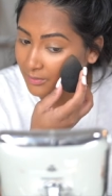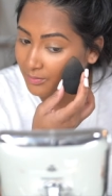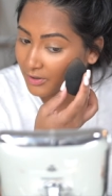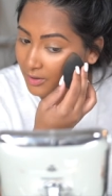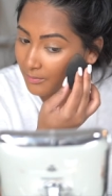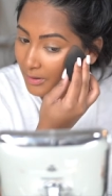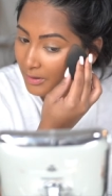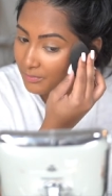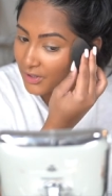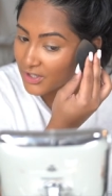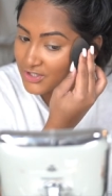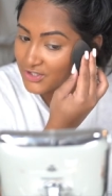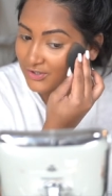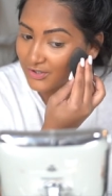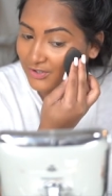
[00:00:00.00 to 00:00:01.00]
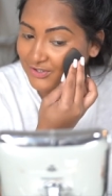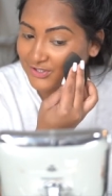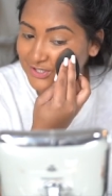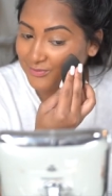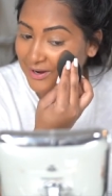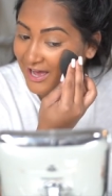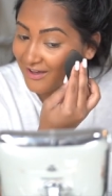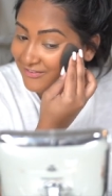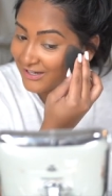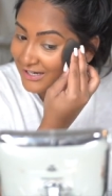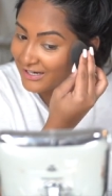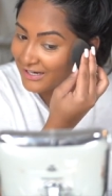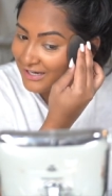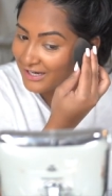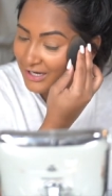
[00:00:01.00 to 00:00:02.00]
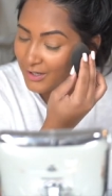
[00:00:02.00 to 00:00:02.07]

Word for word: I put on my blush a little too heavy,